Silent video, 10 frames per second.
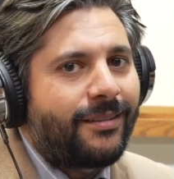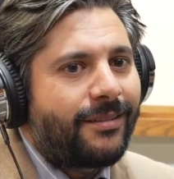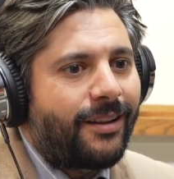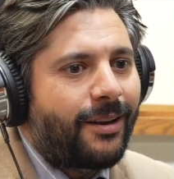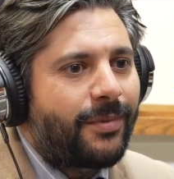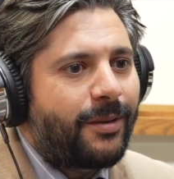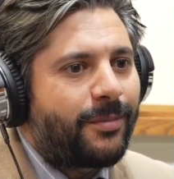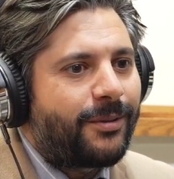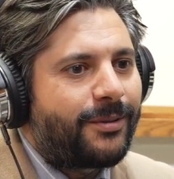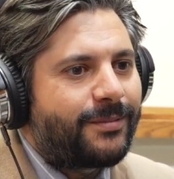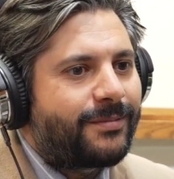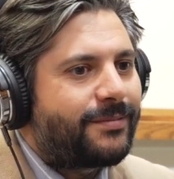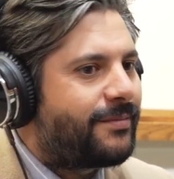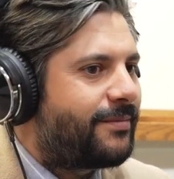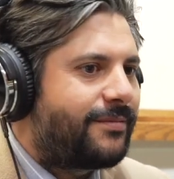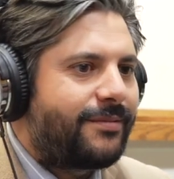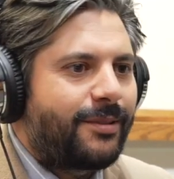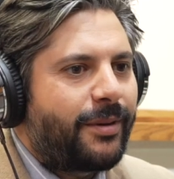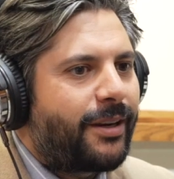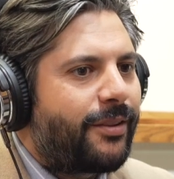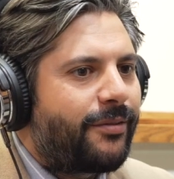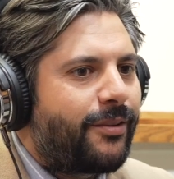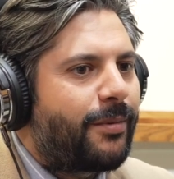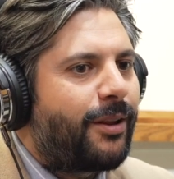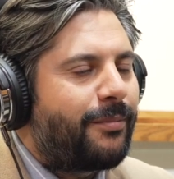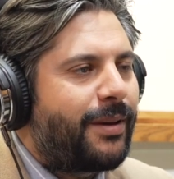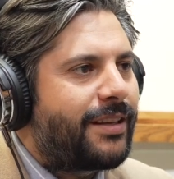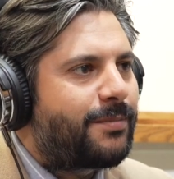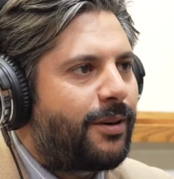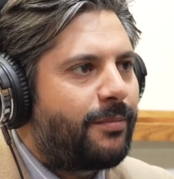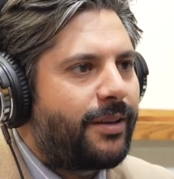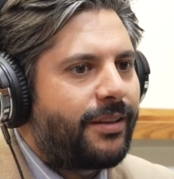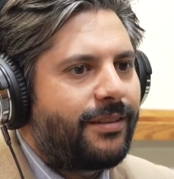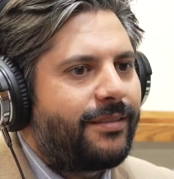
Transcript: A lot of people, they're big on the football and baseball, but